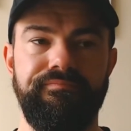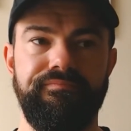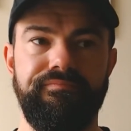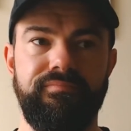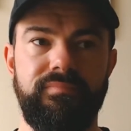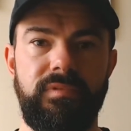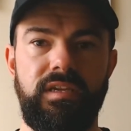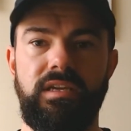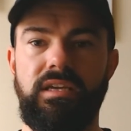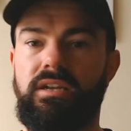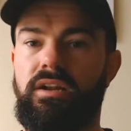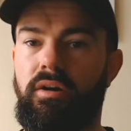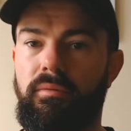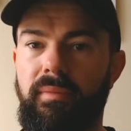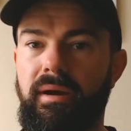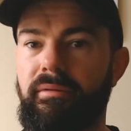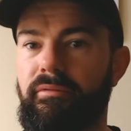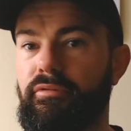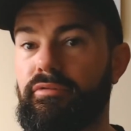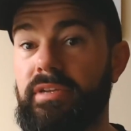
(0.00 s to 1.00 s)
you know, my
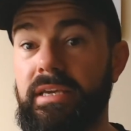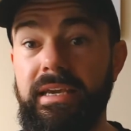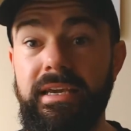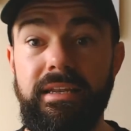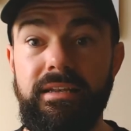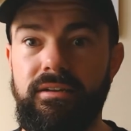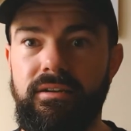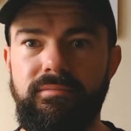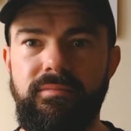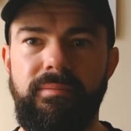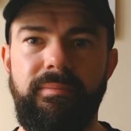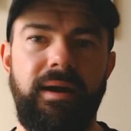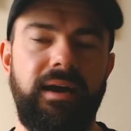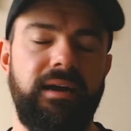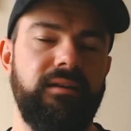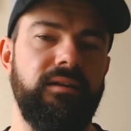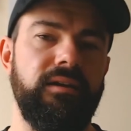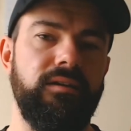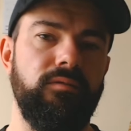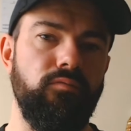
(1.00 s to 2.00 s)
routine coming back,
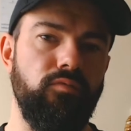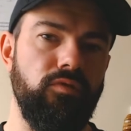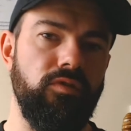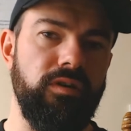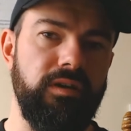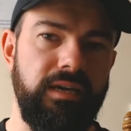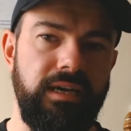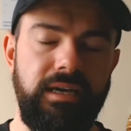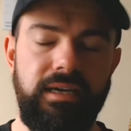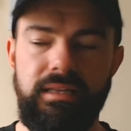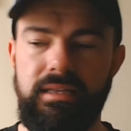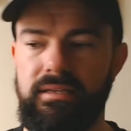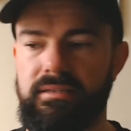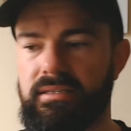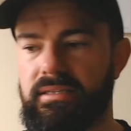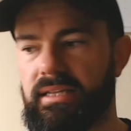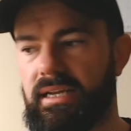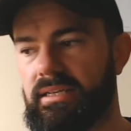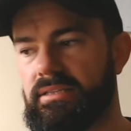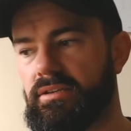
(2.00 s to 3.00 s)
like working and things like
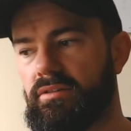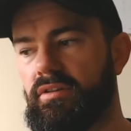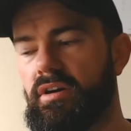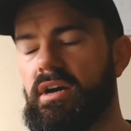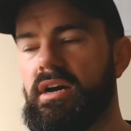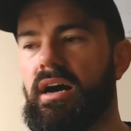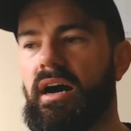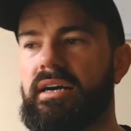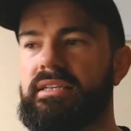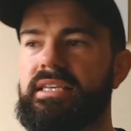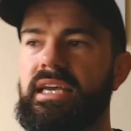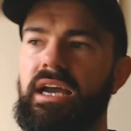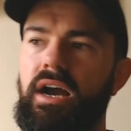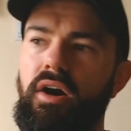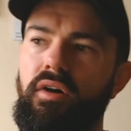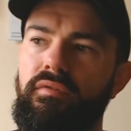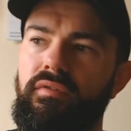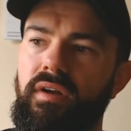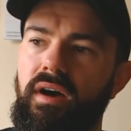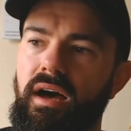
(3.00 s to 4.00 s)
that. So I'd say
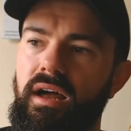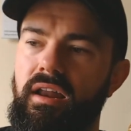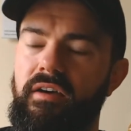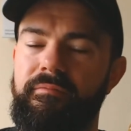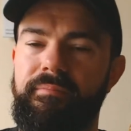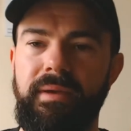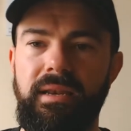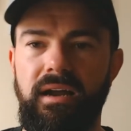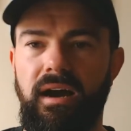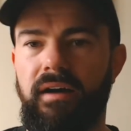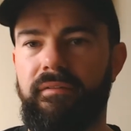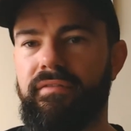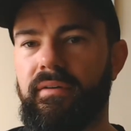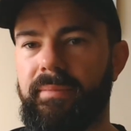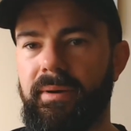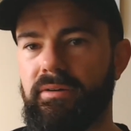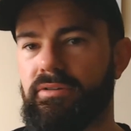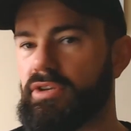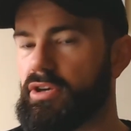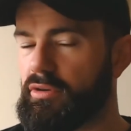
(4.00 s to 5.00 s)
overall I've been off for
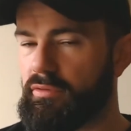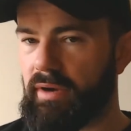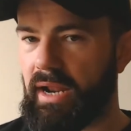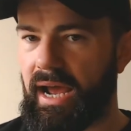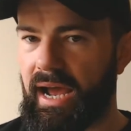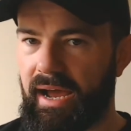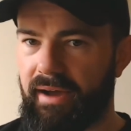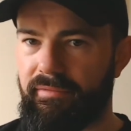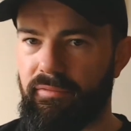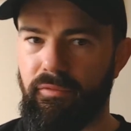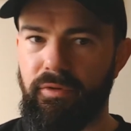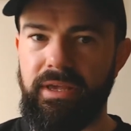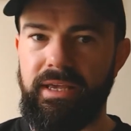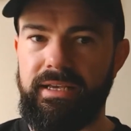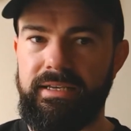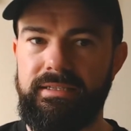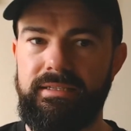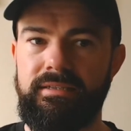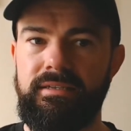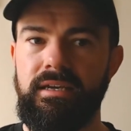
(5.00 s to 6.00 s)
about 2.5
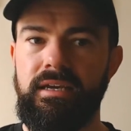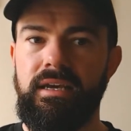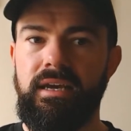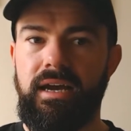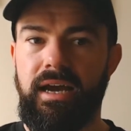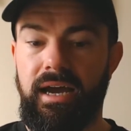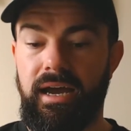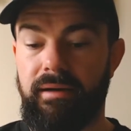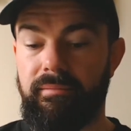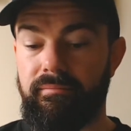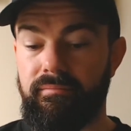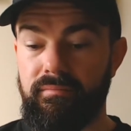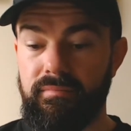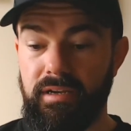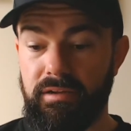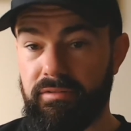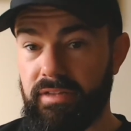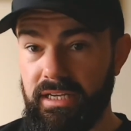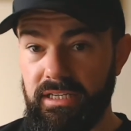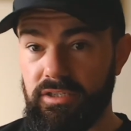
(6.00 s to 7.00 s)
weeks. Now
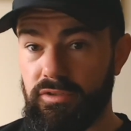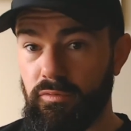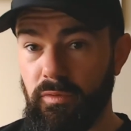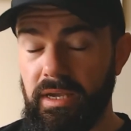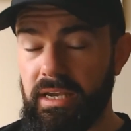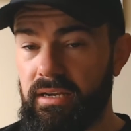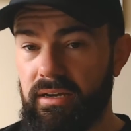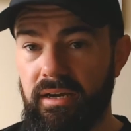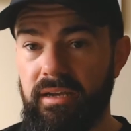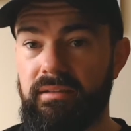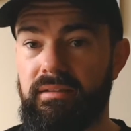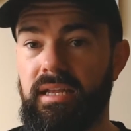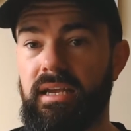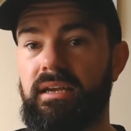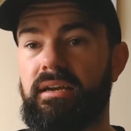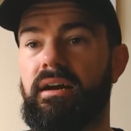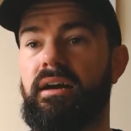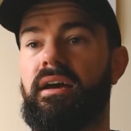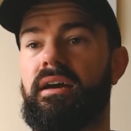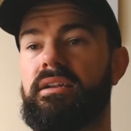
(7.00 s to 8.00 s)
this week I think
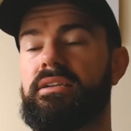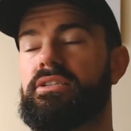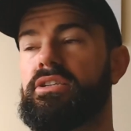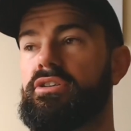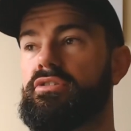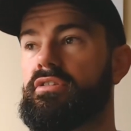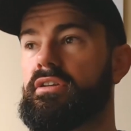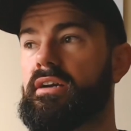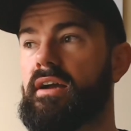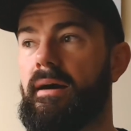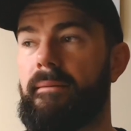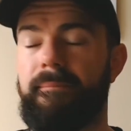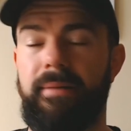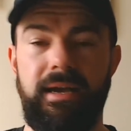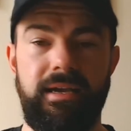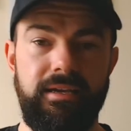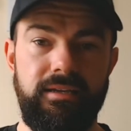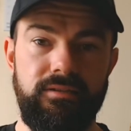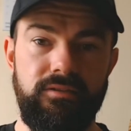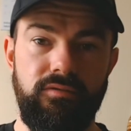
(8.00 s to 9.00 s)
I honestly could have gone
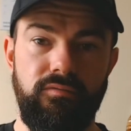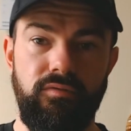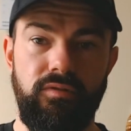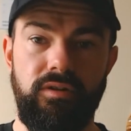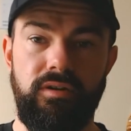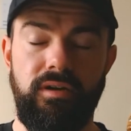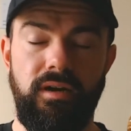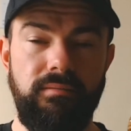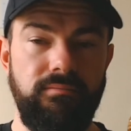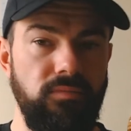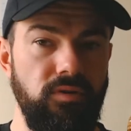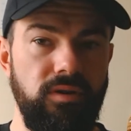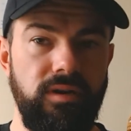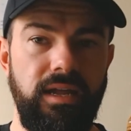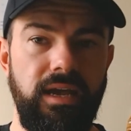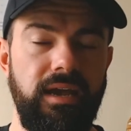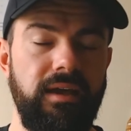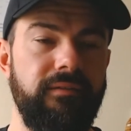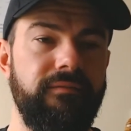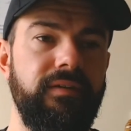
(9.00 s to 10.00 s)
back into work on
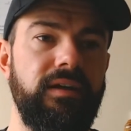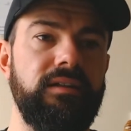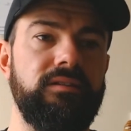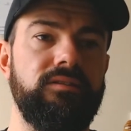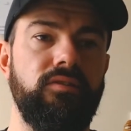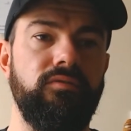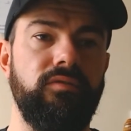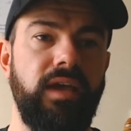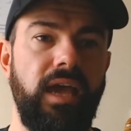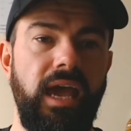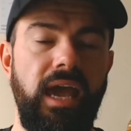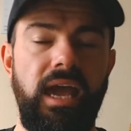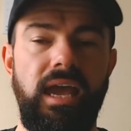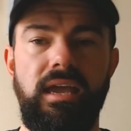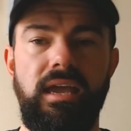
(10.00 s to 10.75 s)
Monday. I felt okay.